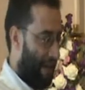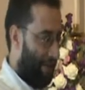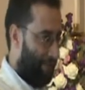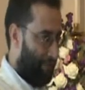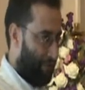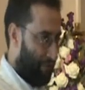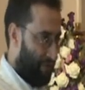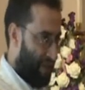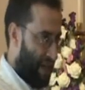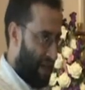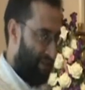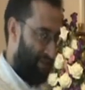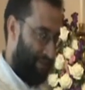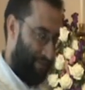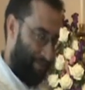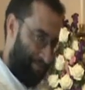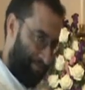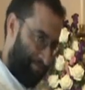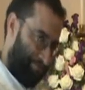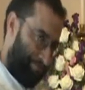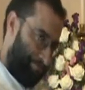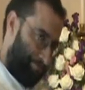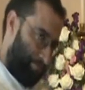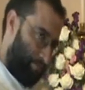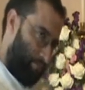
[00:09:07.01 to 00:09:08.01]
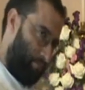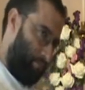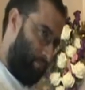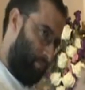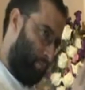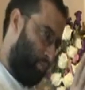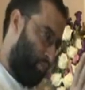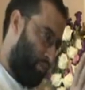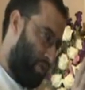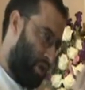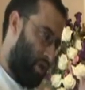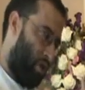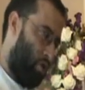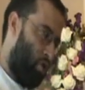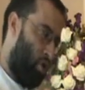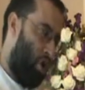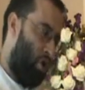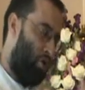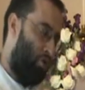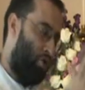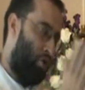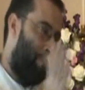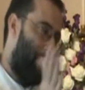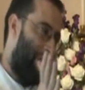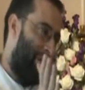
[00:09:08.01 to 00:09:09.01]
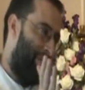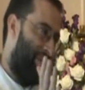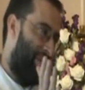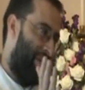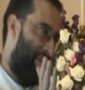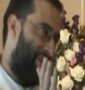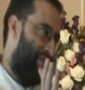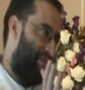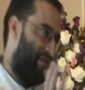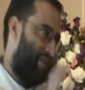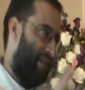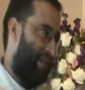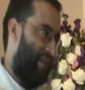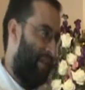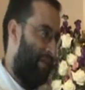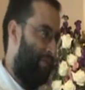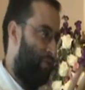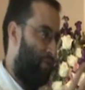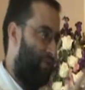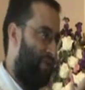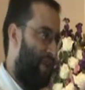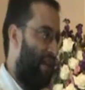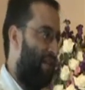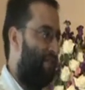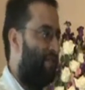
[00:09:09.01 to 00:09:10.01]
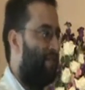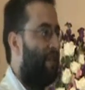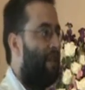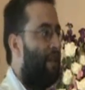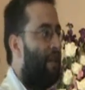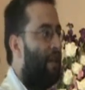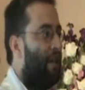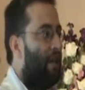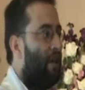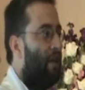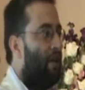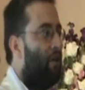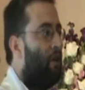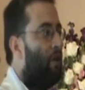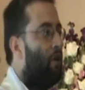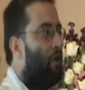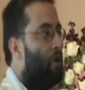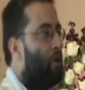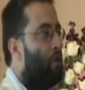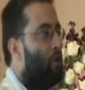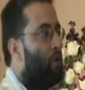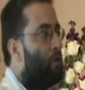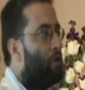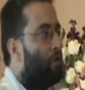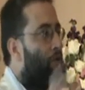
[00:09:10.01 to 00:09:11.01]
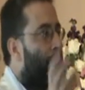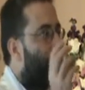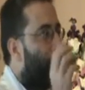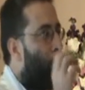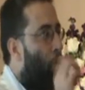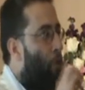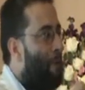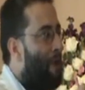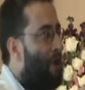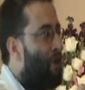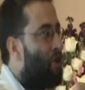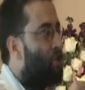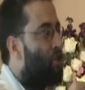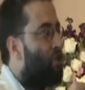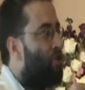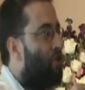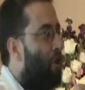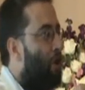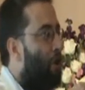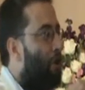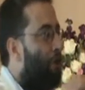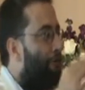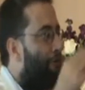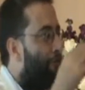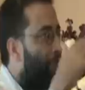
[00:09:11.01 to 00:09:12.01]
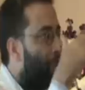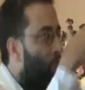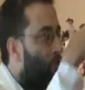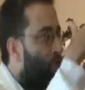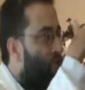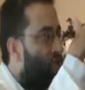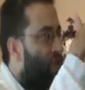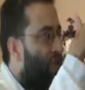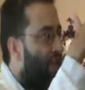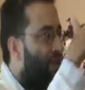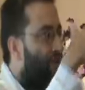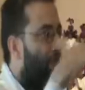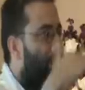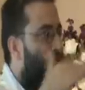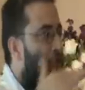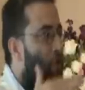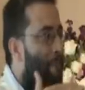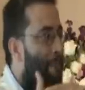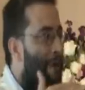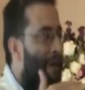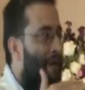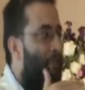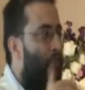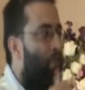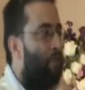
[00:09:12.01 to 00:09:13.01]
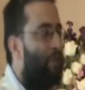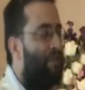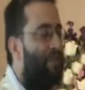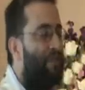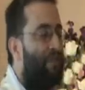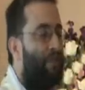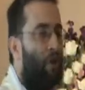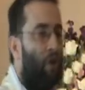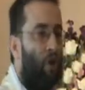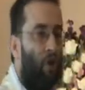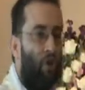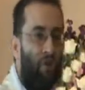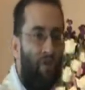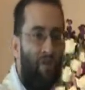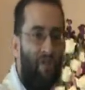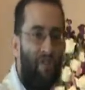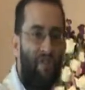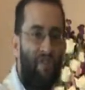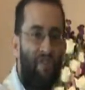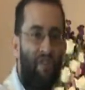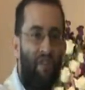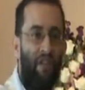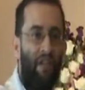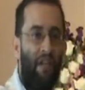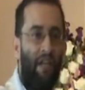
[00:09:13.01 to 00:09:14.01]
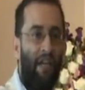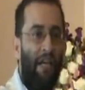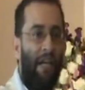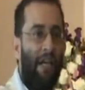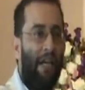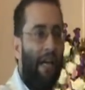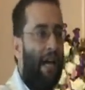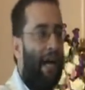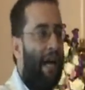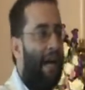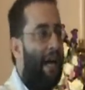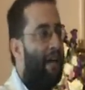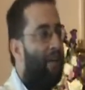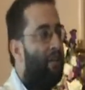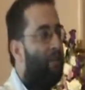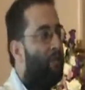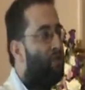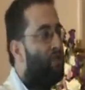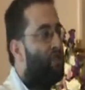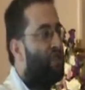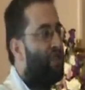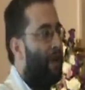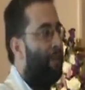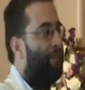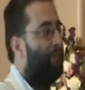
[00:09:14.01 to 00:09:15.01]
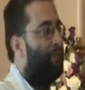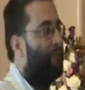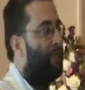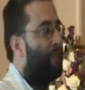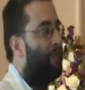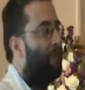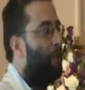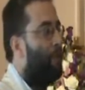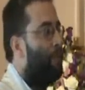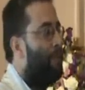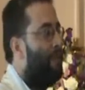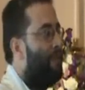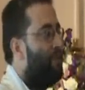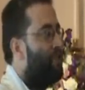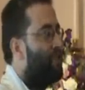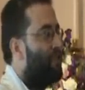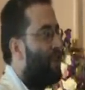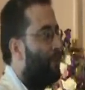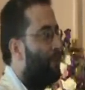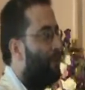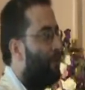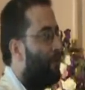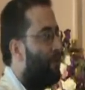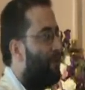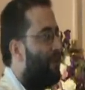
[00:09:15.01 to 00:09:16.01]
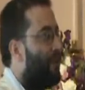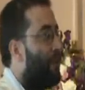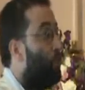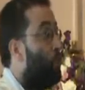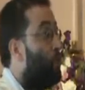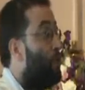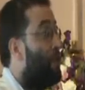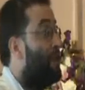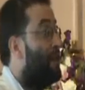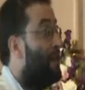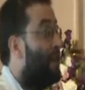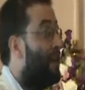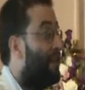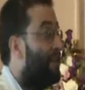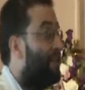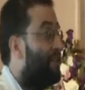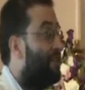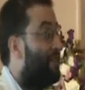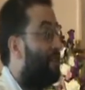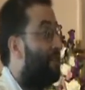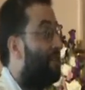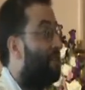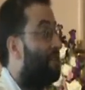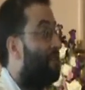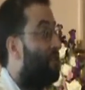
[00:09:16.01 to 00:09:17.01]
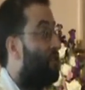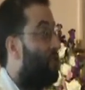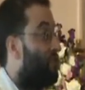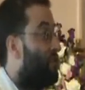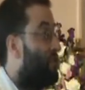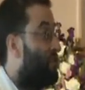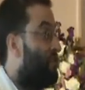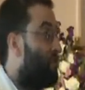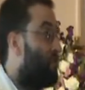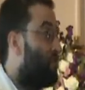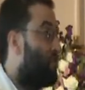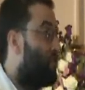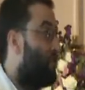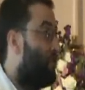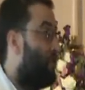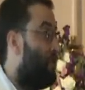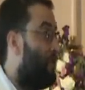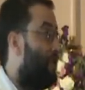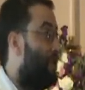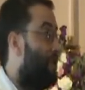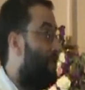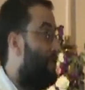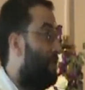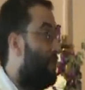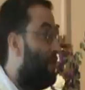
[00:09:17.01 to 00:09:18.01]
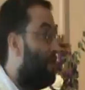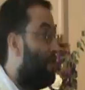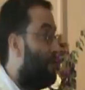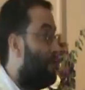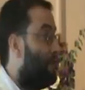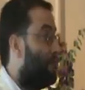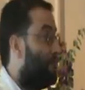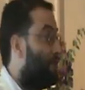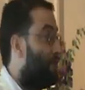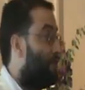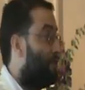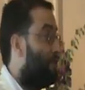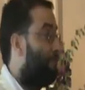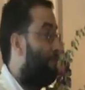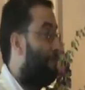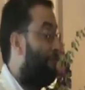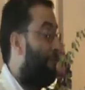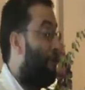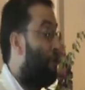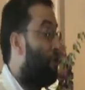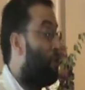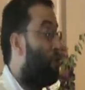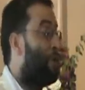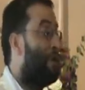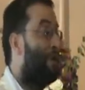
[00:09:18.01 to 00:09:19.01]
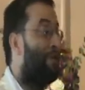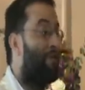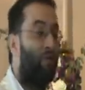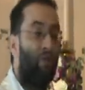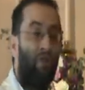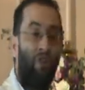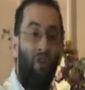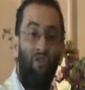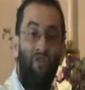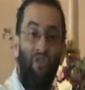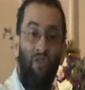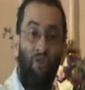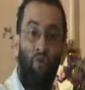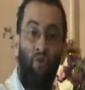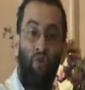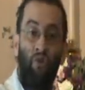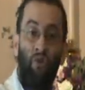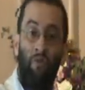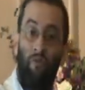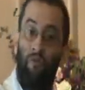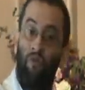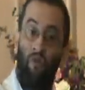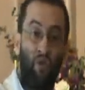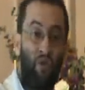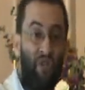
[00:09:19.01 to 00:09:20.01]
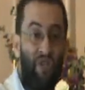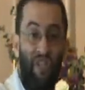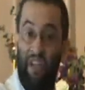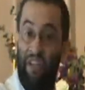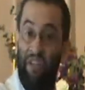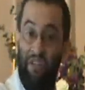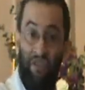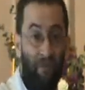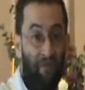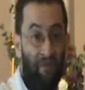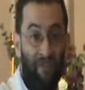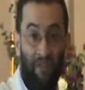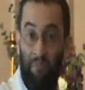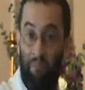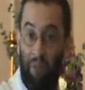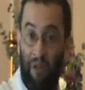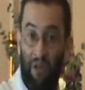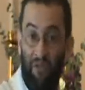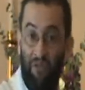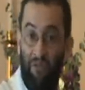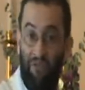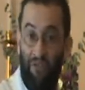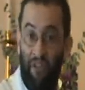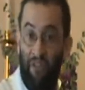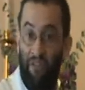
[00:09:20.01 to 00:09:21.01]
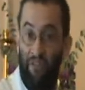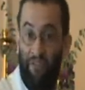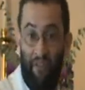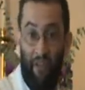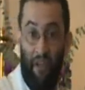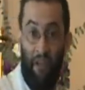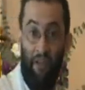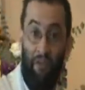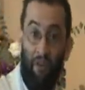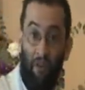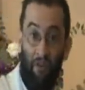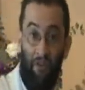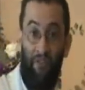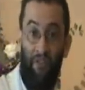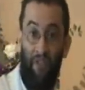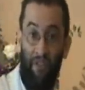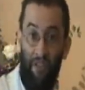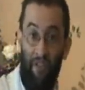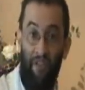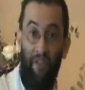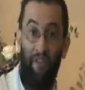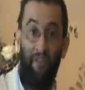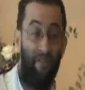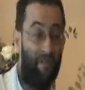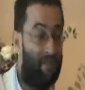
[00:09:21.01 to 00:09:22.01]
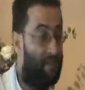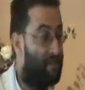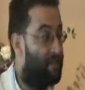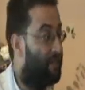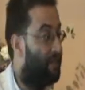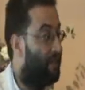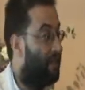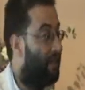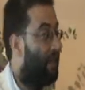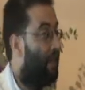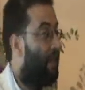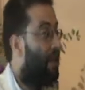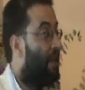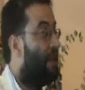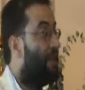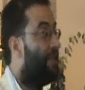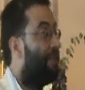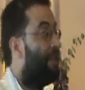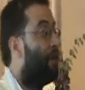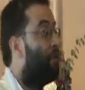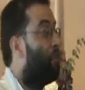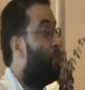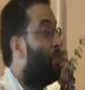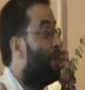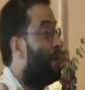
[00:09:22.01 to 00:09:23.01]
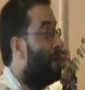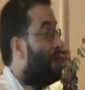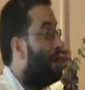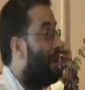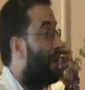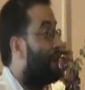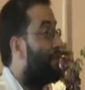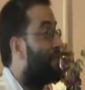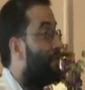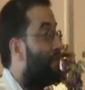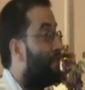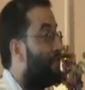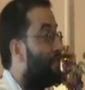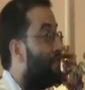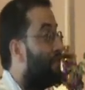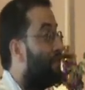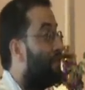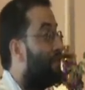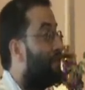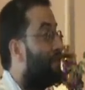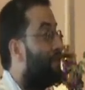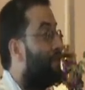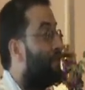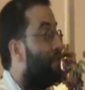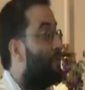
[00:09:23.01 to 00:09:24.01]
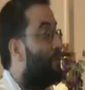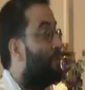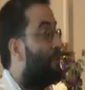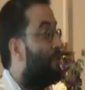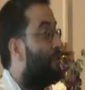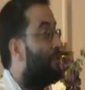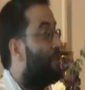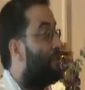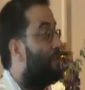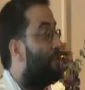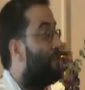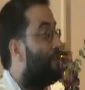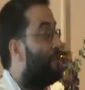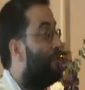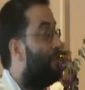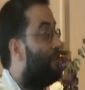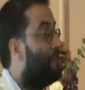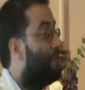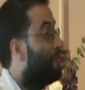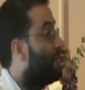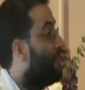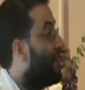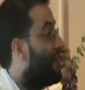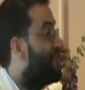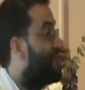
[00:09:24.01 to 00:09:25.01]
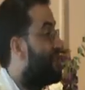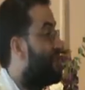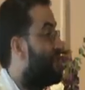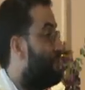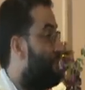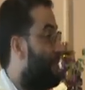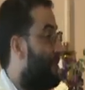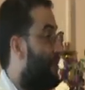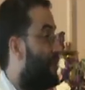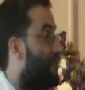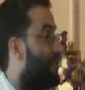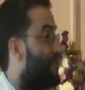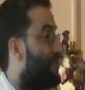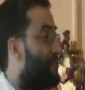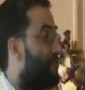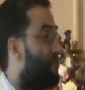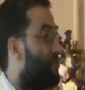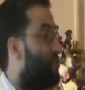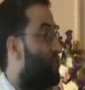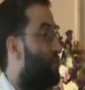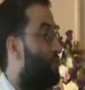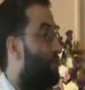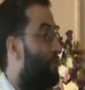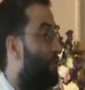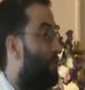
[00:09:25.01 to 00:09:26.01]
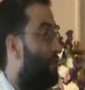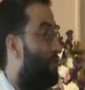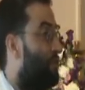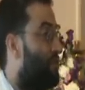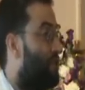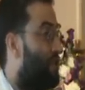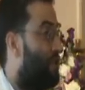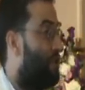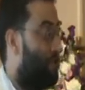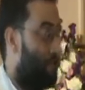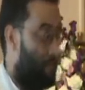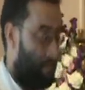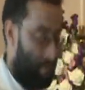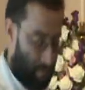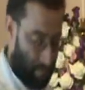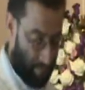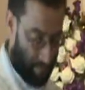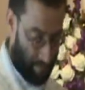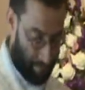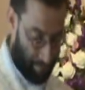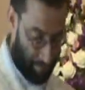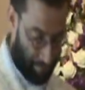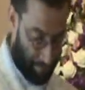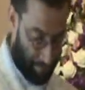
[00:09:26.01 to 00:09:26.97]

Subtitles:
After that, a longer mandate, and after that, the formation of a chain of command within us, and a chapter, a mini-chapter, that will elect constitutionally, following the constitution of the Society of St. Pius X and nothing else, that will elect, the SSPX Superior General.